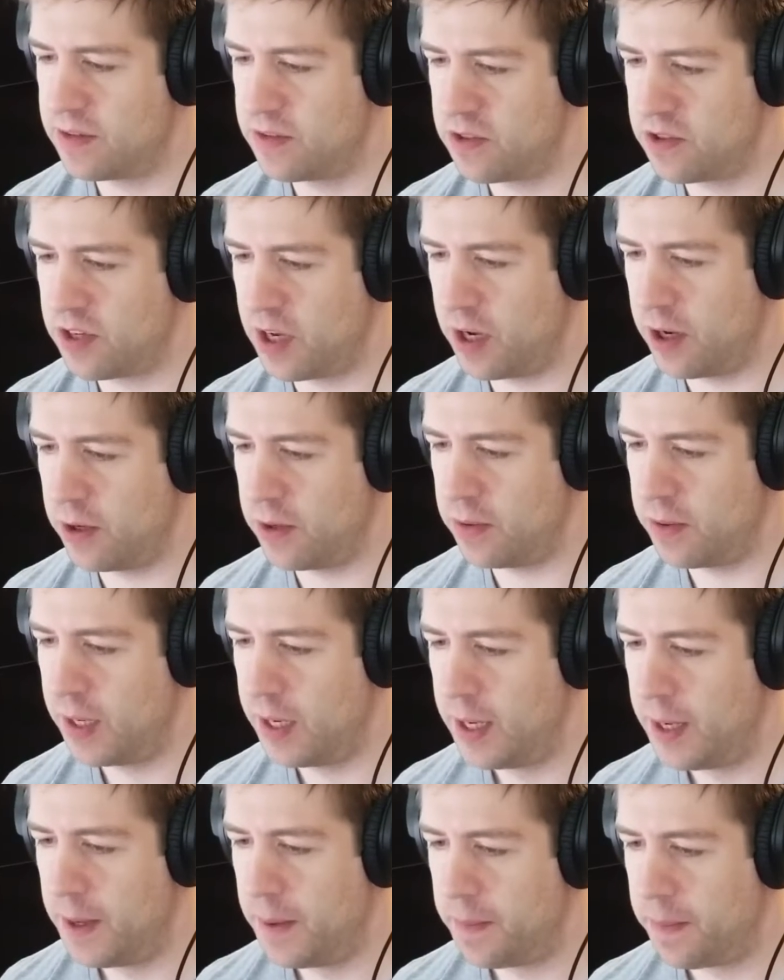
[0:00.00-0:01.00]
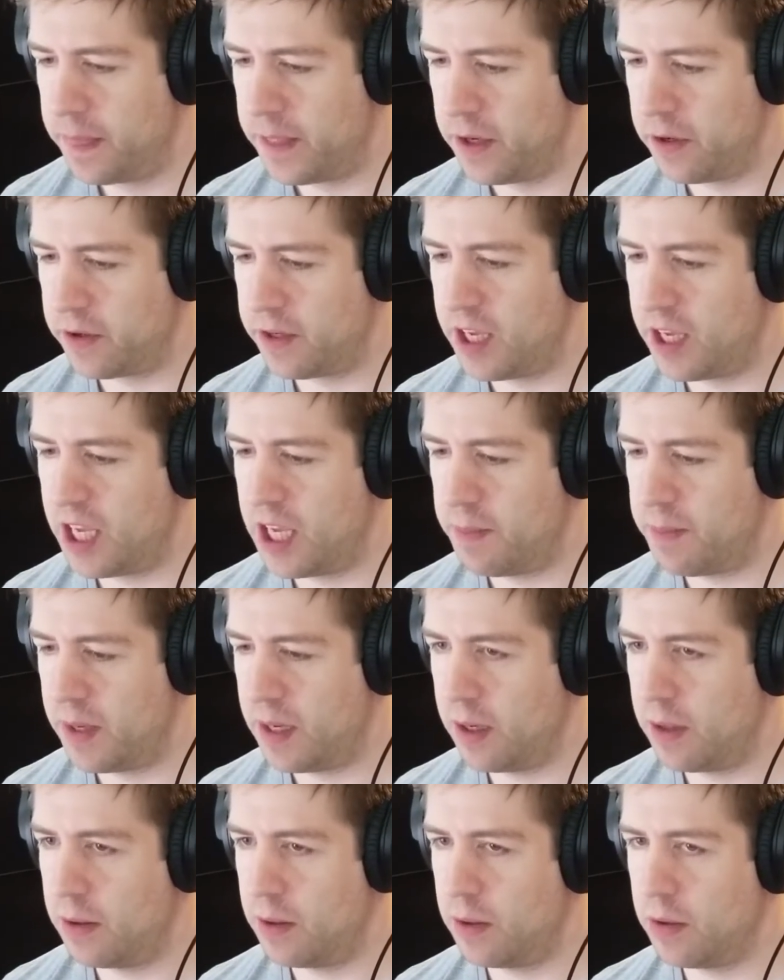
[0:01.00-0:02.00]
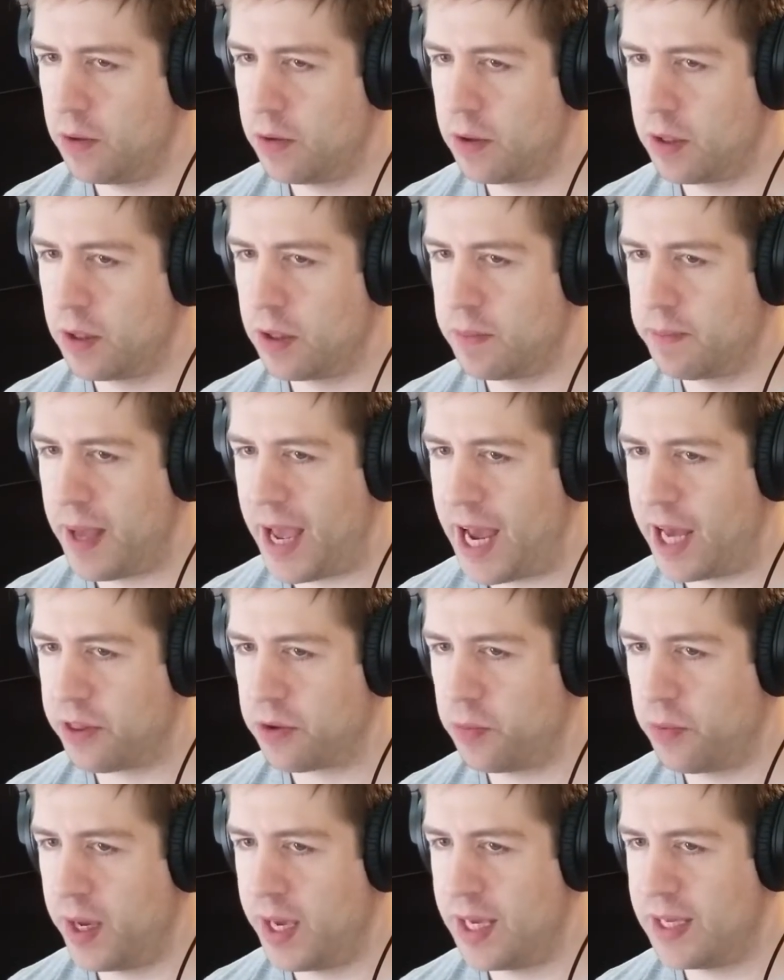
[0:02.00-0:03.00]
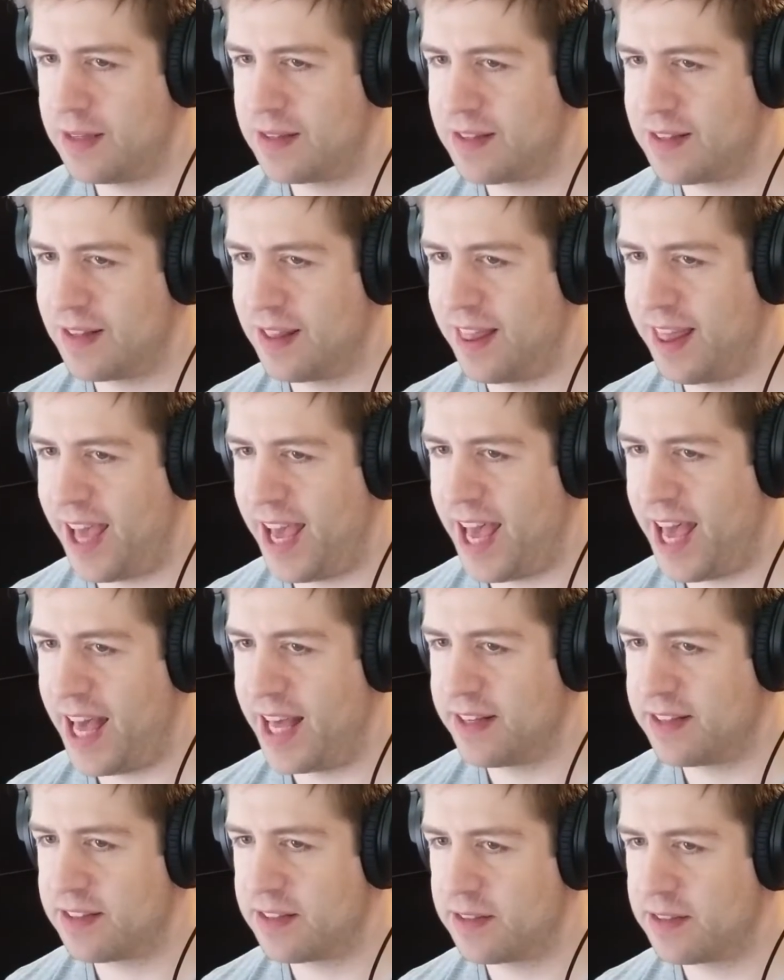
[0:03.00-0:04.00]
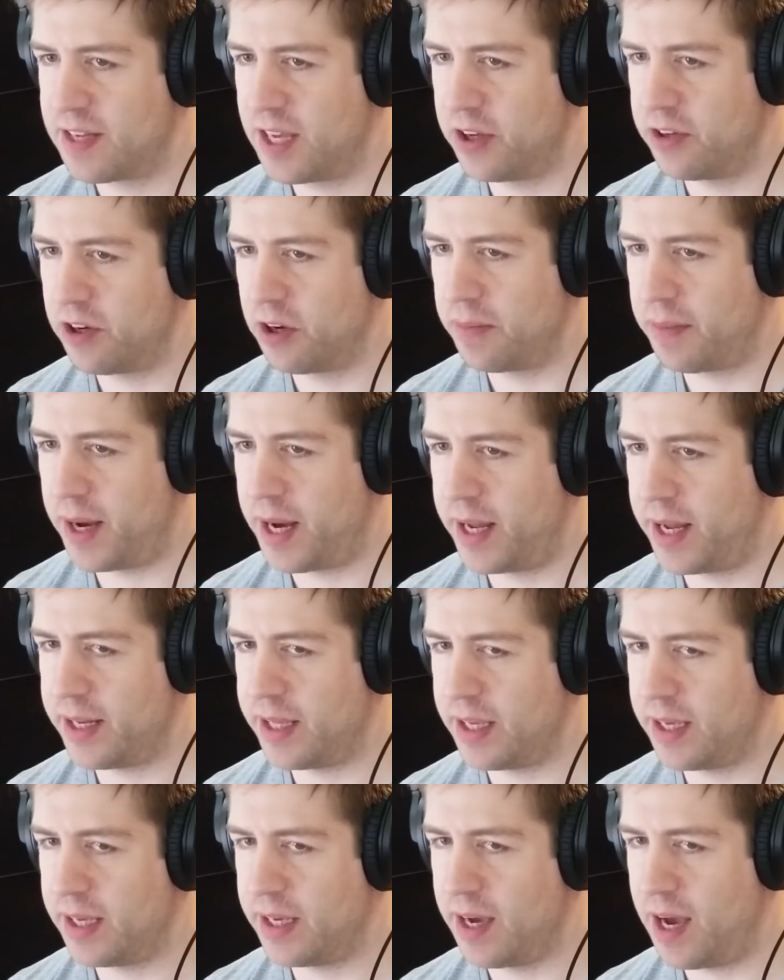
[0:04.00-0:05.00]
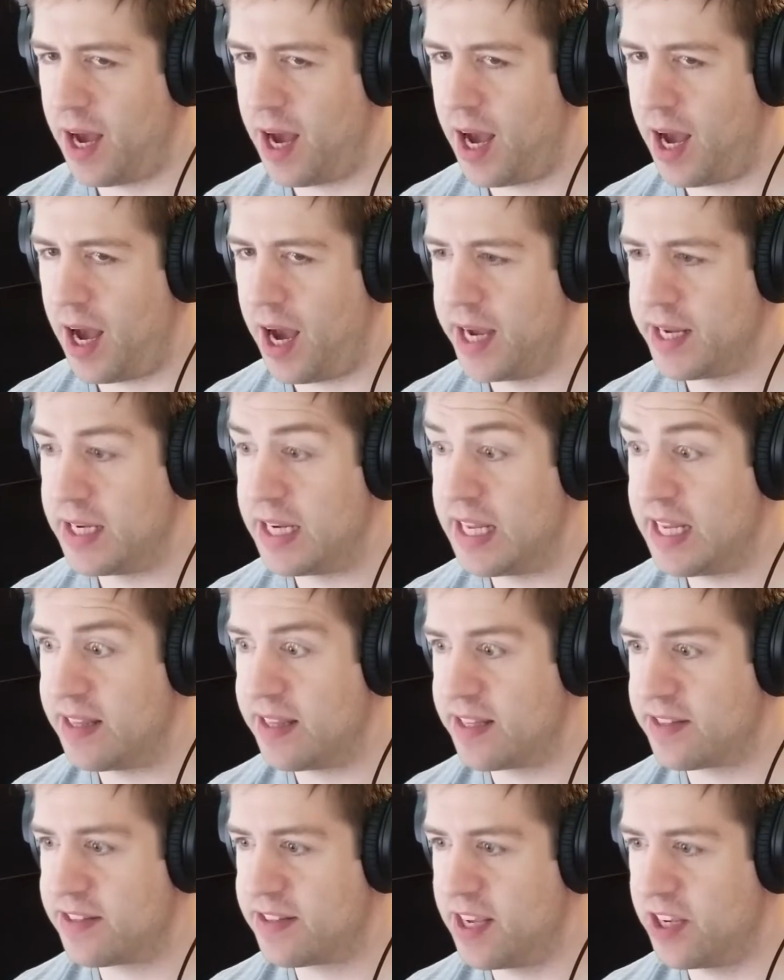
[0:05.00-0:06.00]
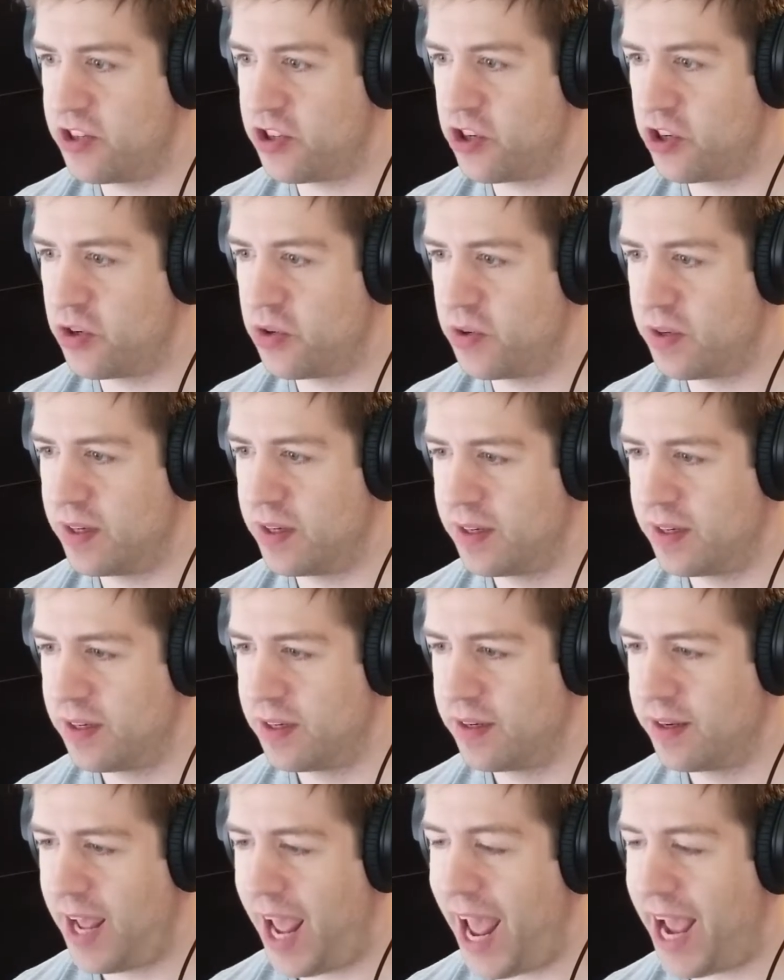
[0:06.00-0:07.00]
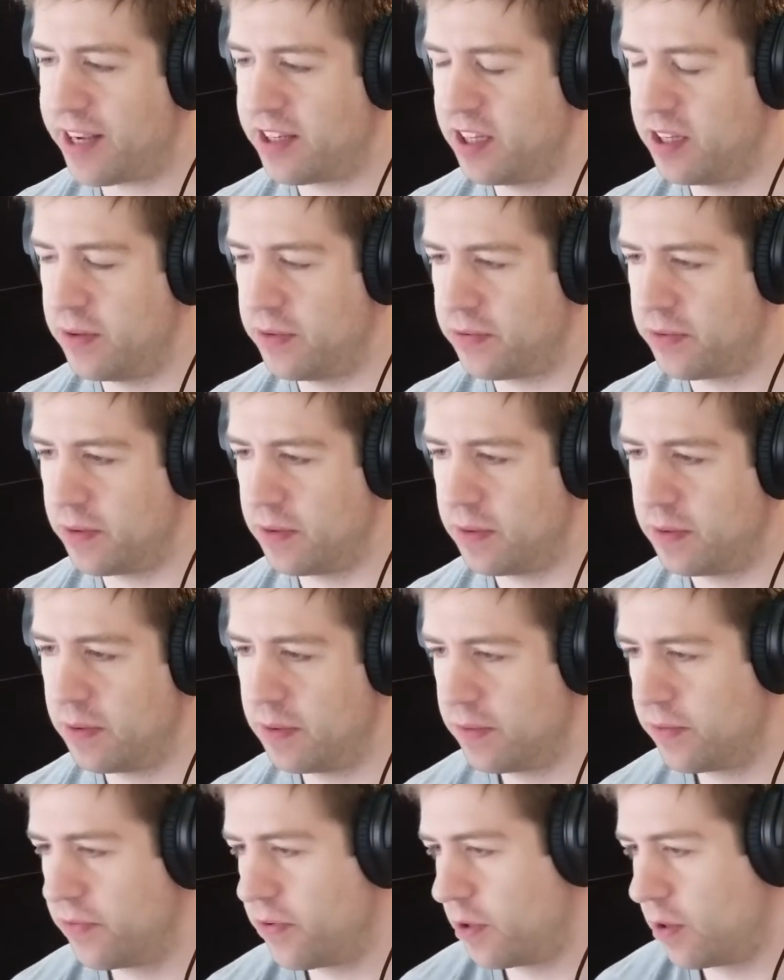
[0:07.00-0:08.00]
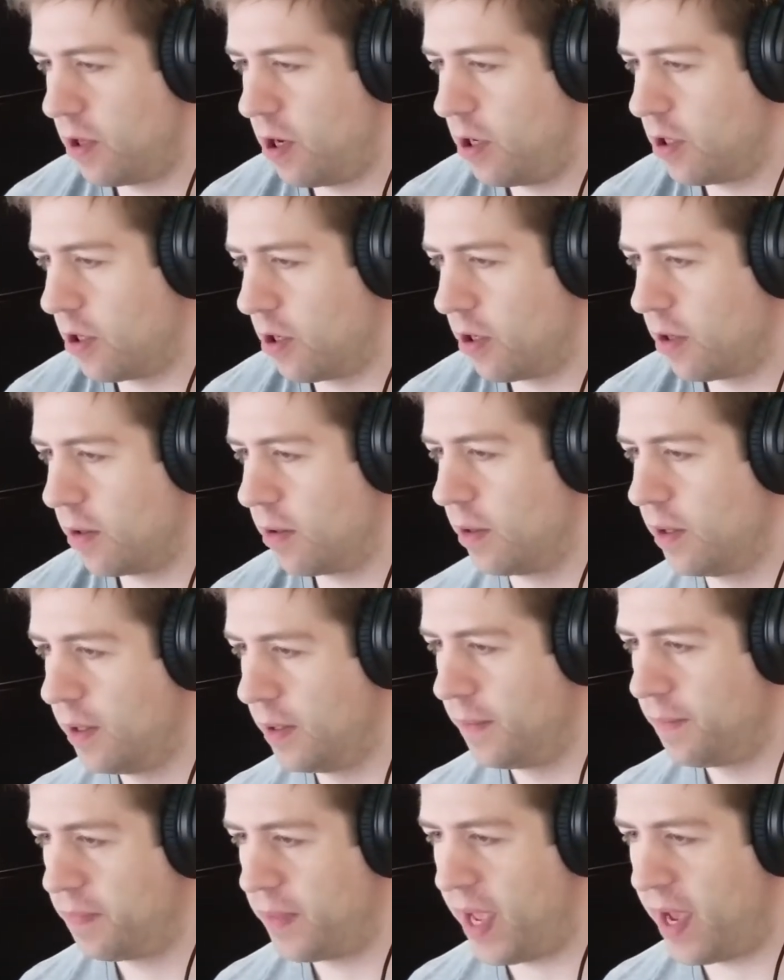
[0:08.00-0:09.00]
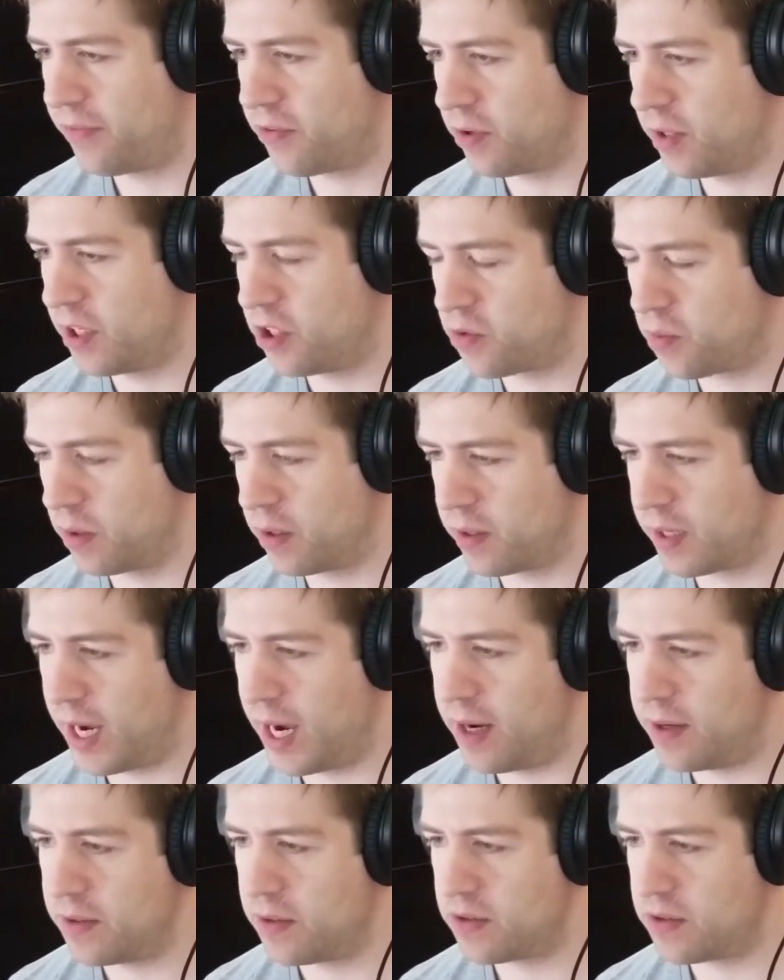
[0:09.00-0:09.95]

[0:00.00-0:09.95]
So you're keeping the pathways that tell your body, I need this tissue active for longer after each workout.